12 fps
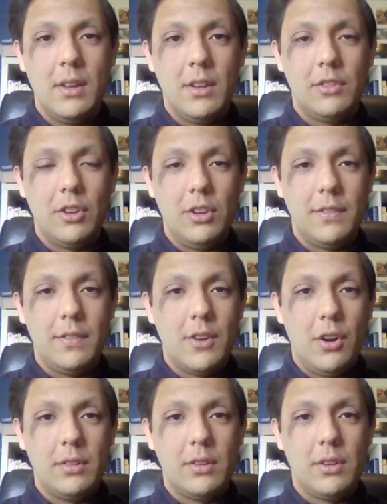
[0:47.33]
So you've
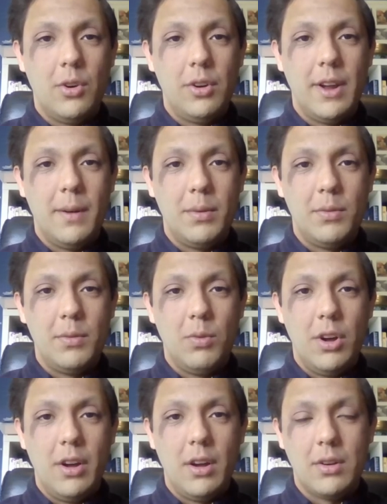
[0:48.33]
gotten caught up with
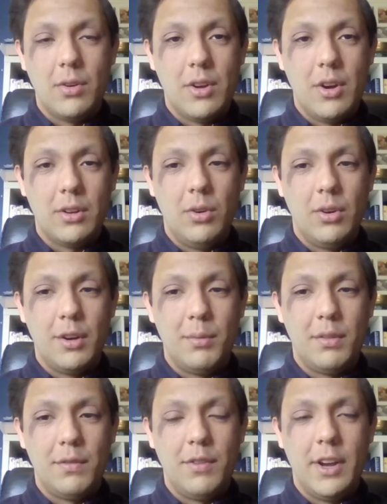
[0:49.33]
work or got caught up
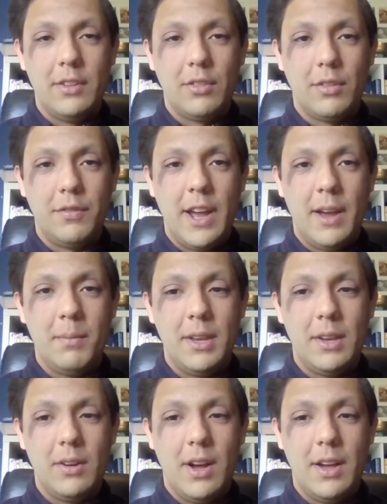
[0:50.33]
with friends or
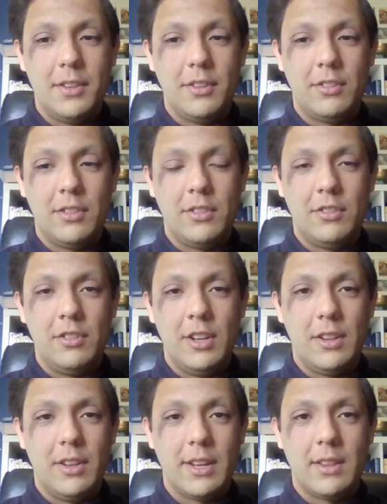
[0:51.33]
family or other
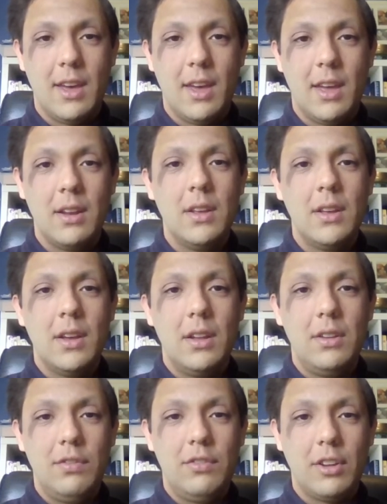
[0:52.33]
shit like that,
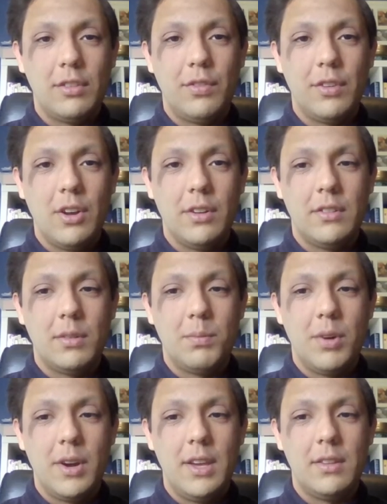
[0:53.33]
and you've just forgotten to
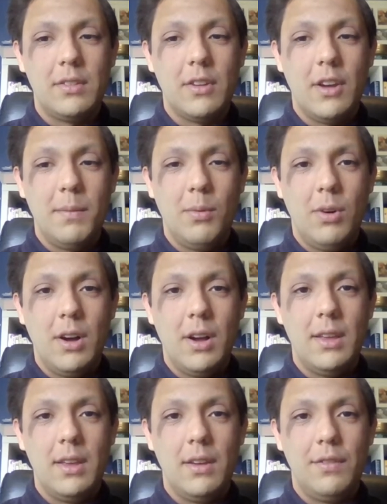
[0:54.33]
breathe. Type a
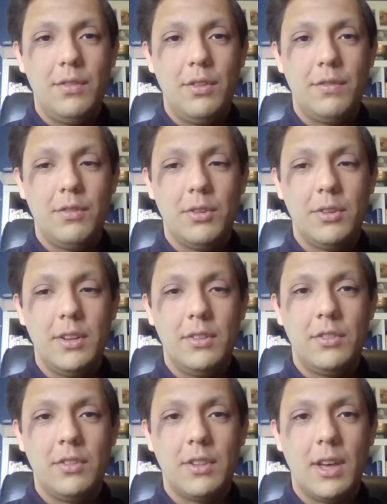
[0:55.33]
Y if you've fallen
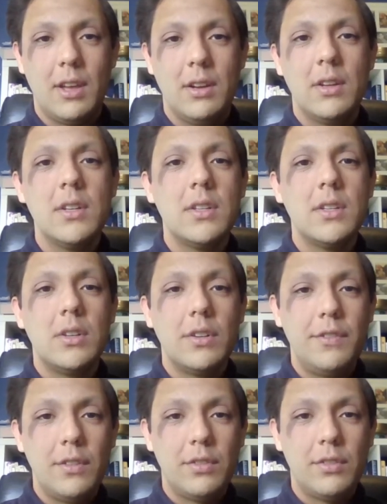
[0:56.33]
into that, or
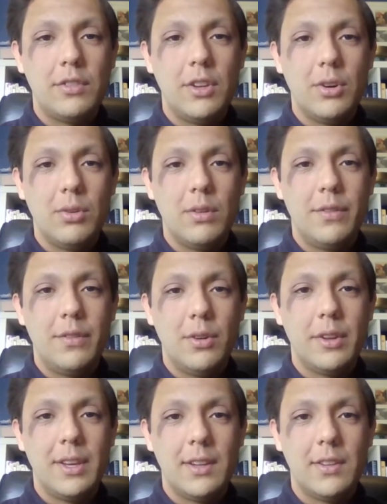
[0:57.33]
if you're still
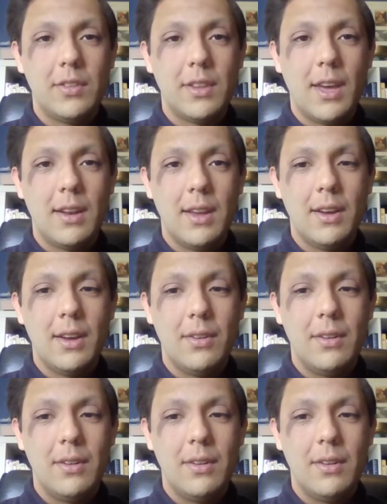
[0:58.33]
falling into that now.